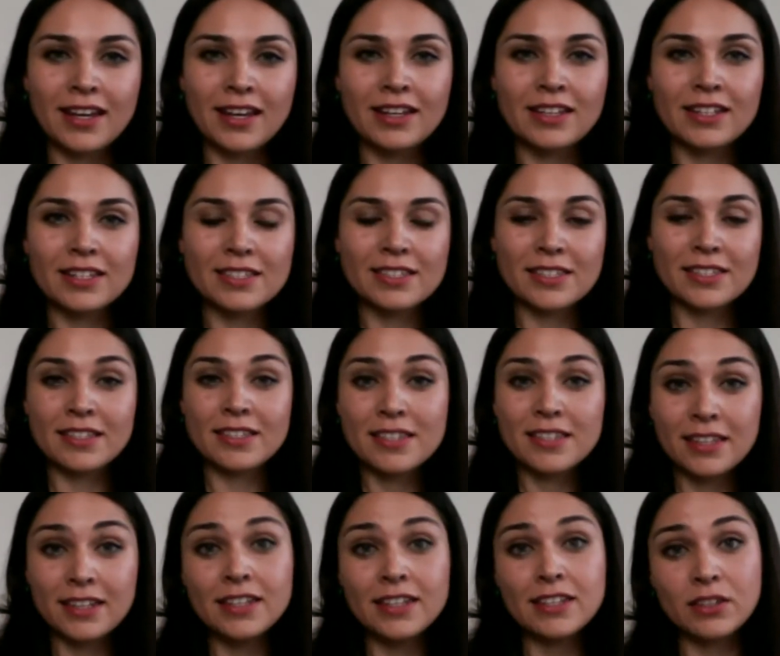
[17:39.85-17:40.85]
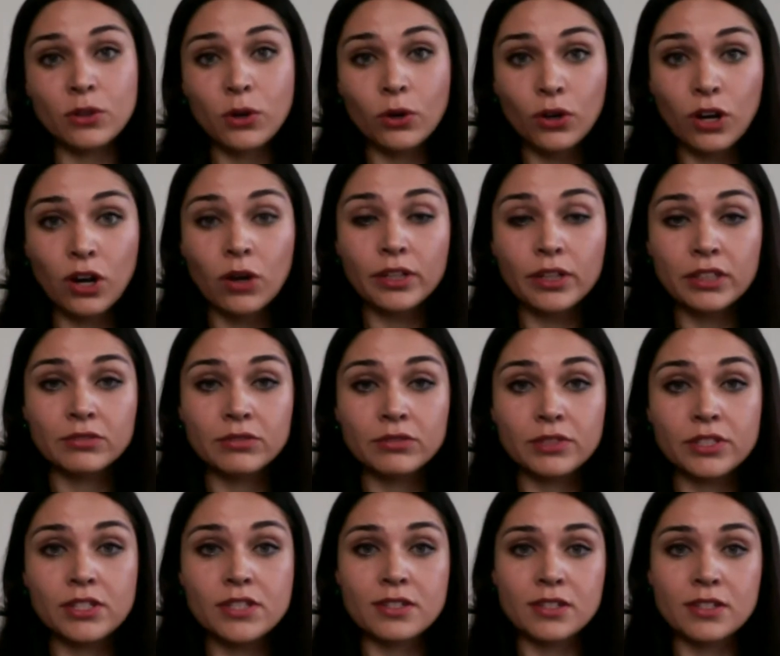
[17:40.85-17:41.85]
since it is an ongoing
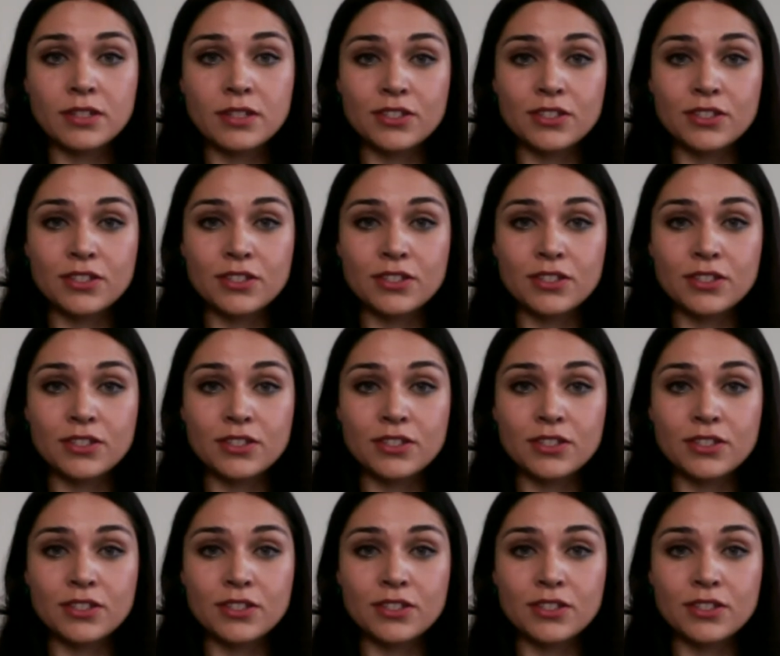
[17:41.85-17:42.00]
research.